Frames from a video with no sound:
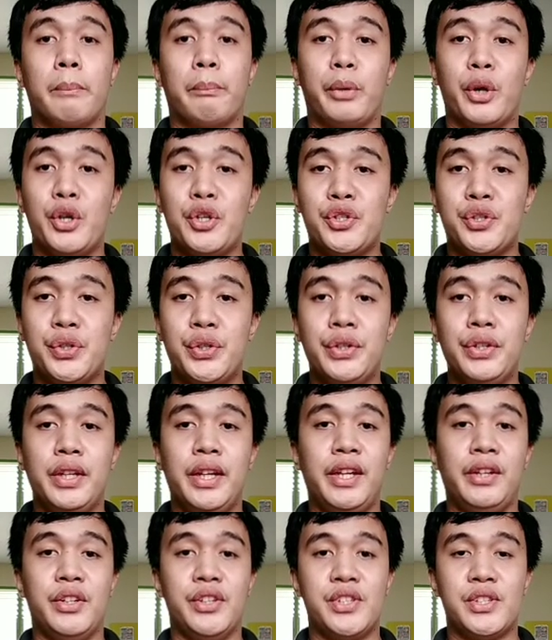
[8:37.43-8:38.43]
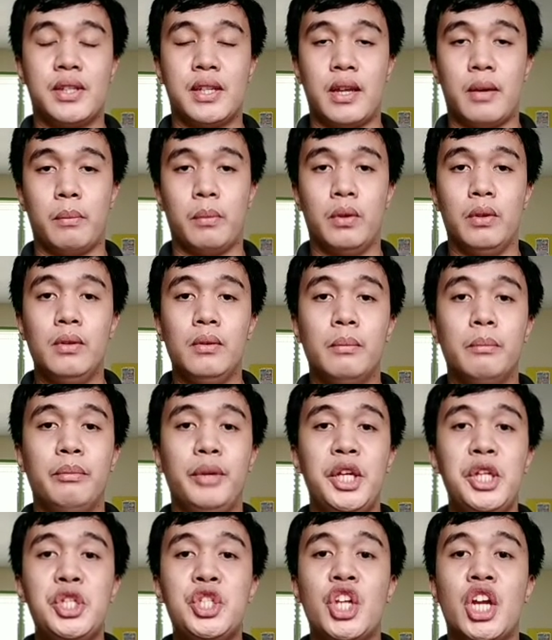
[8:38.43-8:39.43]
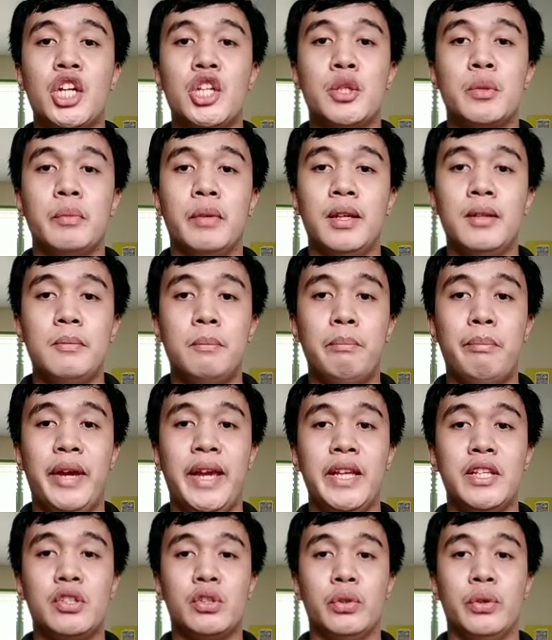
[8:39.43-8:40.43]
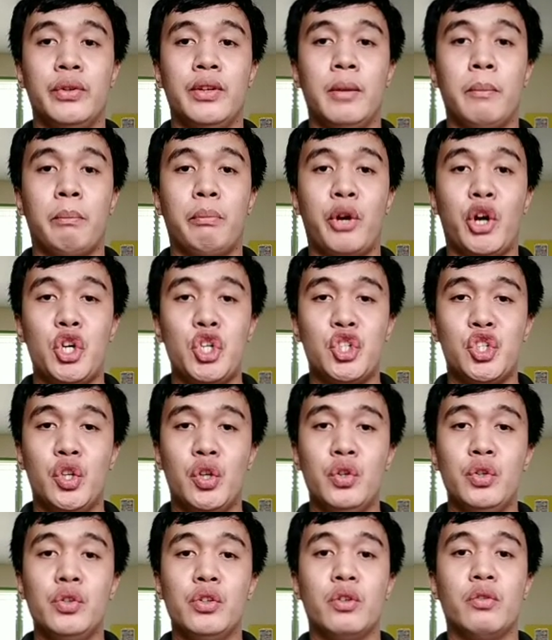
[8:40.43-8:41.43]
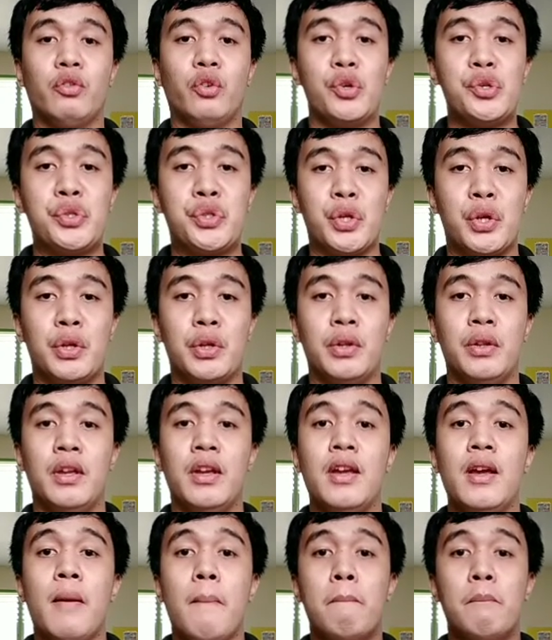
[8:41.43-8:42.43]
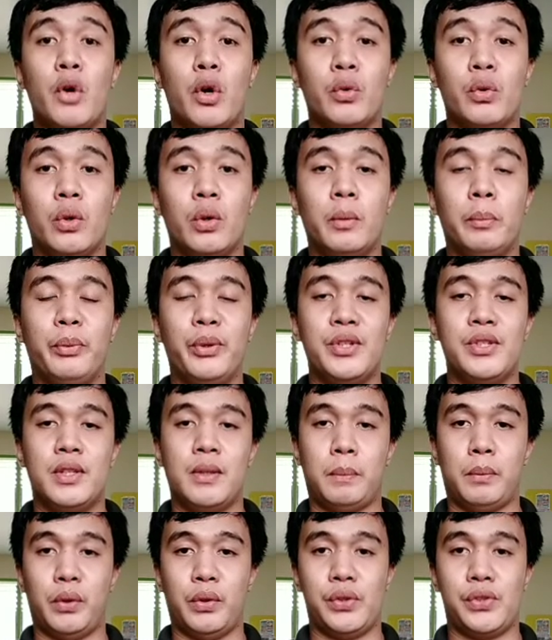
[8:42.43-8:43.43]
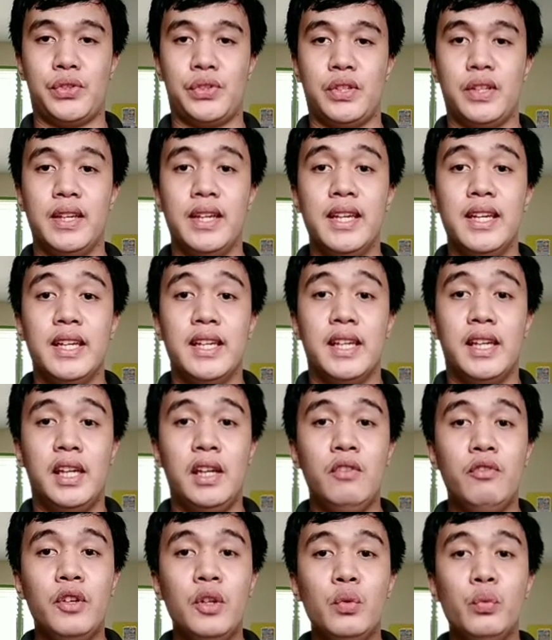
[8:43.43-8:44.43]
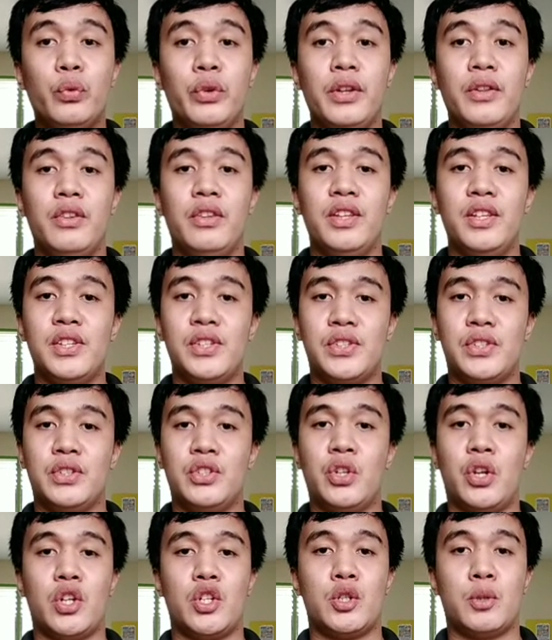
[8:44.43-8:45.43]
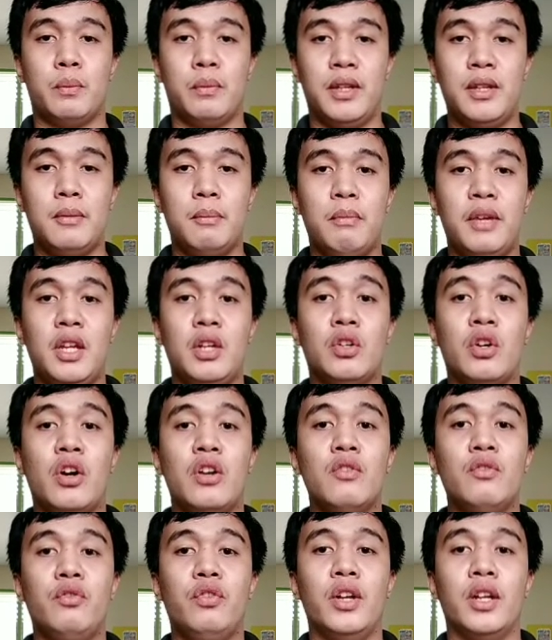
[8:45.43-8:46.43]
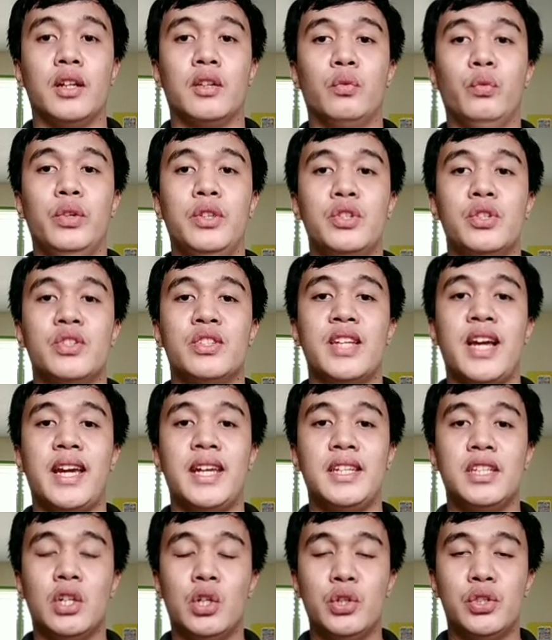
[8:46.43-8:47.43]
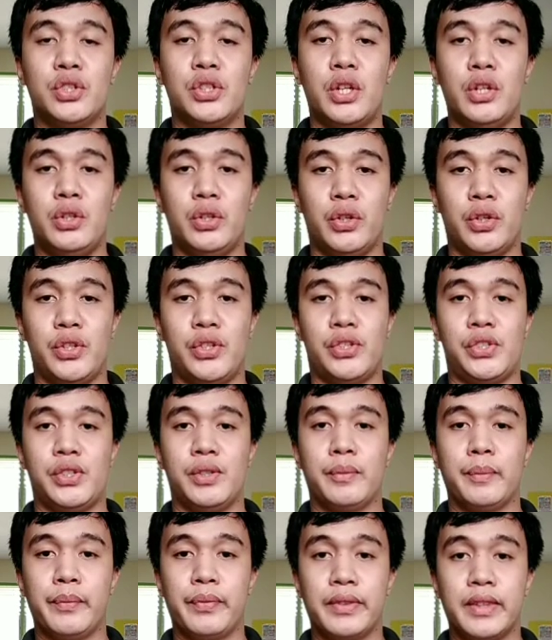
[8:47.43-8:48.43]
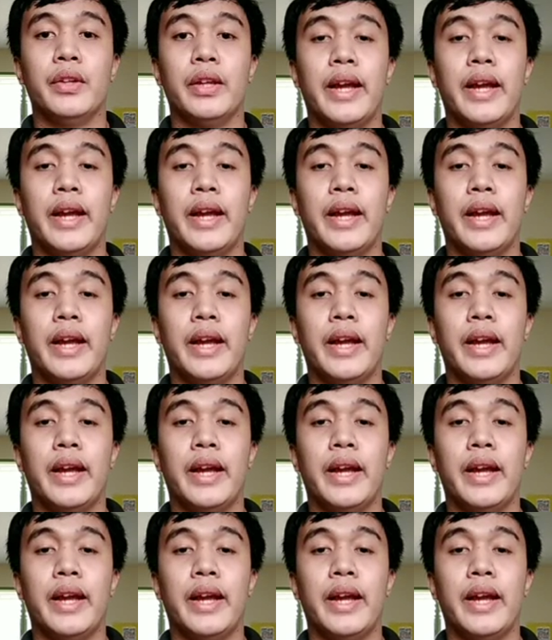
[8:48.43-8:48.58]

person in this level make judgment based on impartial universal moral principles, even when this judgment may conflict with societal standards.